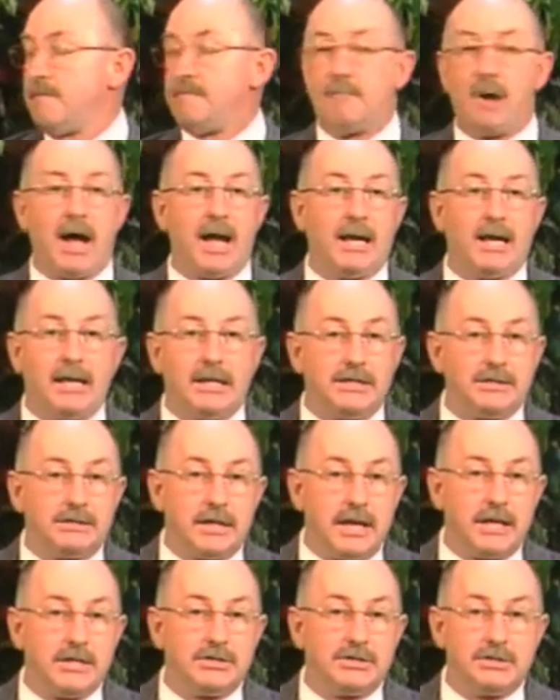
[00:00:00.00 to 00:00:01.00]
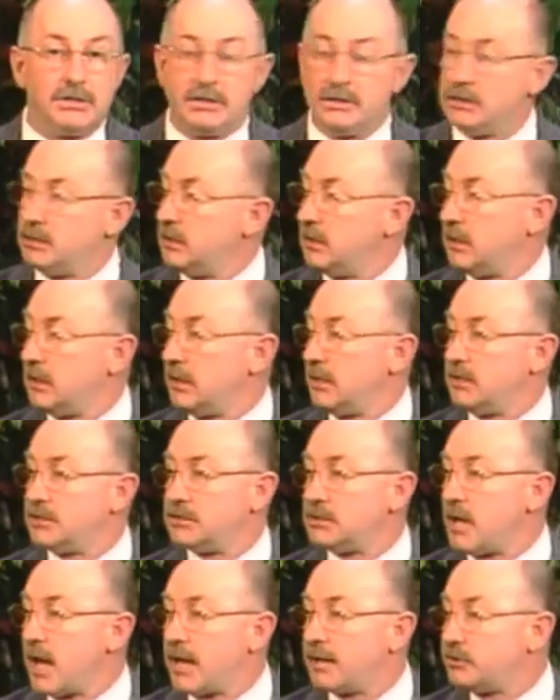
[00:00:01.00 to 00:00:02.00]
My intention
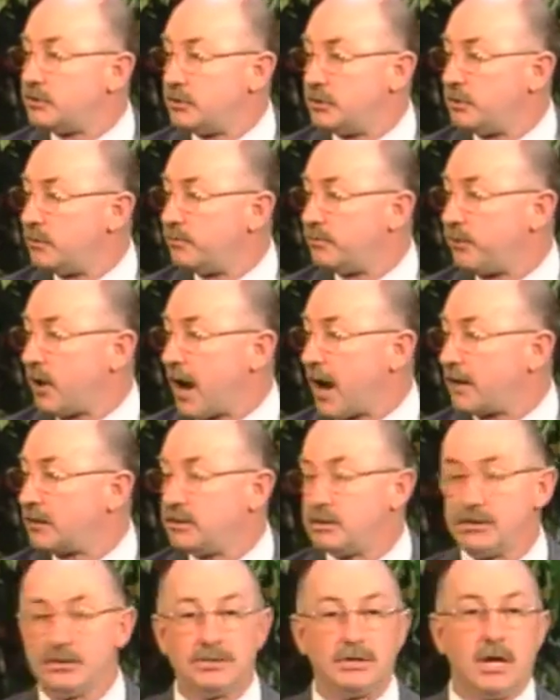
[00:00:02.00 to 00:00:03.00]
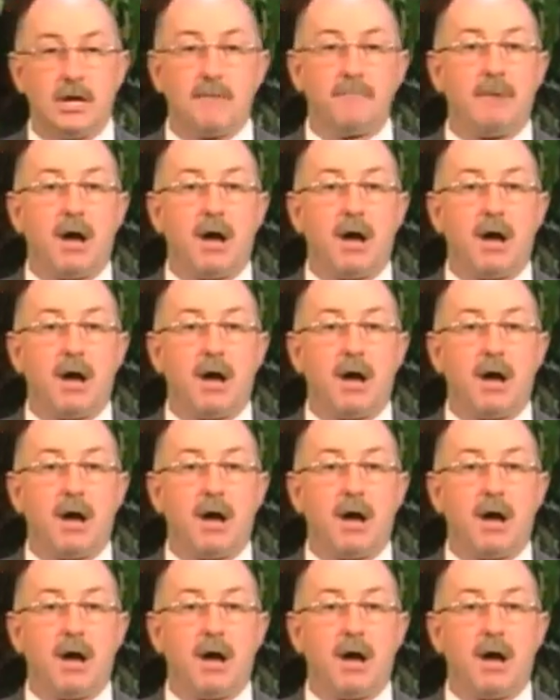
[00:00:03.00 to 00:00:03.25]
is not to practice.